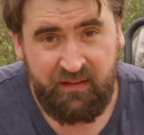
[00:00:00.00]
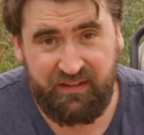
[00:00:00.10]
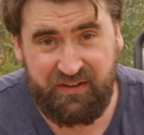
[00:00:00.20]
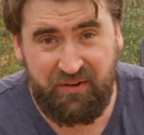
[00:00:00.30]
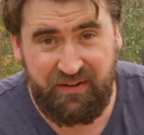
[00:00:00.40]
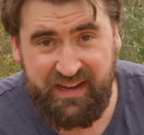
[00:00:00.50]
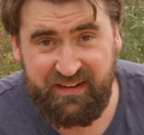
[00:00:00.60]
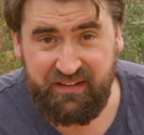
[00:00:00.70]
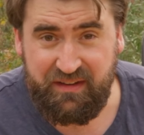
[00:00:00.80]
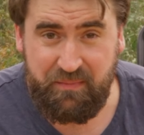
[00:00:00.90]
The
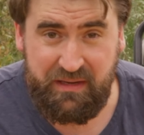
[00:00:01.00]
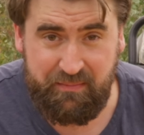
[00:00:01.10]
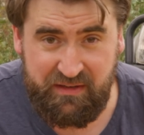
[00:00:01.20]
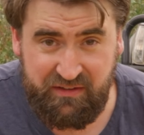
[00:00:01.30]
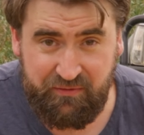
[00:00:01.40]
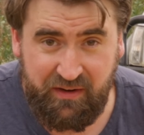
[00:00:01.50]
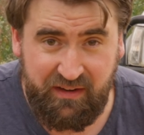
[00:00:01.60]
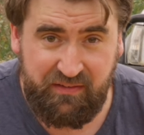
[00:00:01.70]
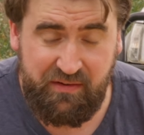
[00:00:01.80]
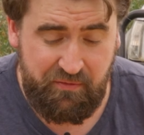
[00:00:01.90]
coriander can be a bit
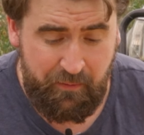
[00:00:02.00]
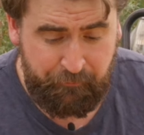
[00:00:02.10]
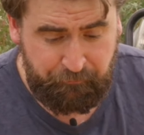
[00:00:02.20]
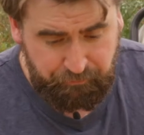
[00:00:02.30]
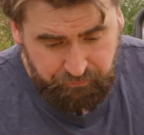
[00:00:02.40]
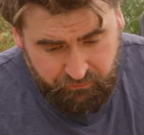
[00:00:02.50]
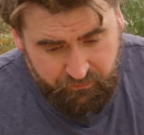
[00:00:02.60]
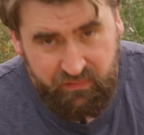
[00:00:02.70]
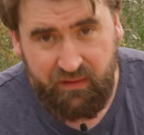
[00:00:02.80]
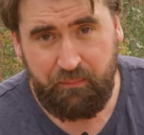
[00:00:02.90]
divisive.
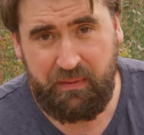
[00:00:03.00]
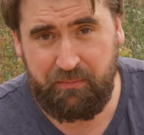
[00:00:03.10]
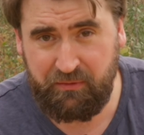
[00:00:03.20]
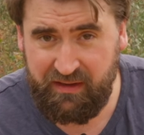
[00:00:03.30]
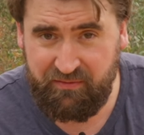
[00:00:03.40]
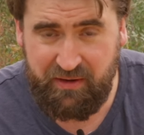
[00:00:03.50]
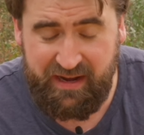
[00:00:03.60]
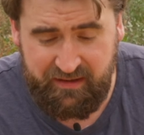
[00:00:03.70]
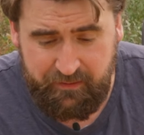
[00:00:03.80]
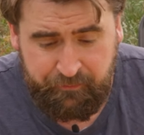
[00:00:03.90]
People love or
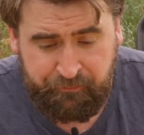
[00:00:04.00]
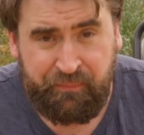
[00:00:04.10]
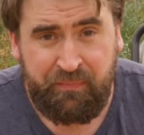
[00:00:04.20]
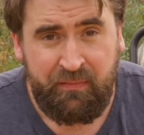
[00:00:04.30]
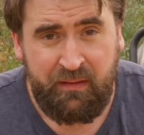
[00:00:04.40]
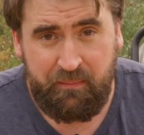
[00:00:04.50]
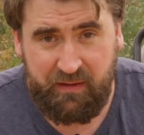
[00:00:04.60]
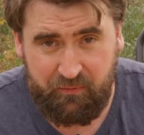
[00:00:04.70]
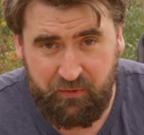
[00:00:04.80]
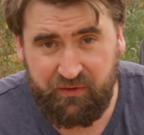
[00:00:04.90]
hate it,
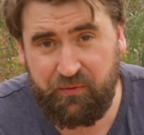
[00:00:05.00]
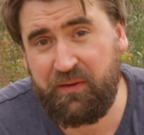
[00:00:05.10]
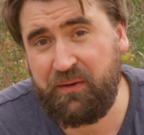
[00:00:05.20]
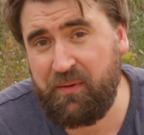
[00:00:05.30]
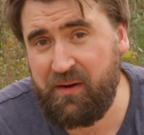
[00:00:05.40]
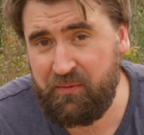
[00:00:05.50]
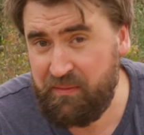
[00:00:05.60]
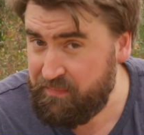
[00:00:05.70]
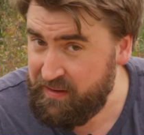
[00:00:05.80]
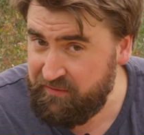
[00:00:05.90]
but it works really well
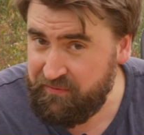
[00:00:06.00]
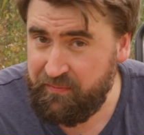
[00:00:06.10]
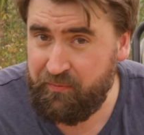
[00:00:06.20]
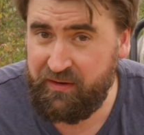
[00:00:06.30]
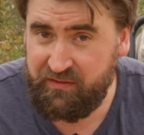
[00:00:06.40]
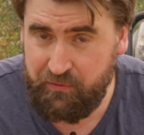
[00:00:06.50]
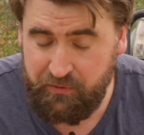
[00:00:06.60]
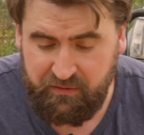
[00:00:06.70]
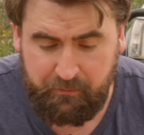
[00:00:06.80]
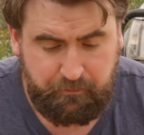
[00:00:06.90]
with beef when it's cooked.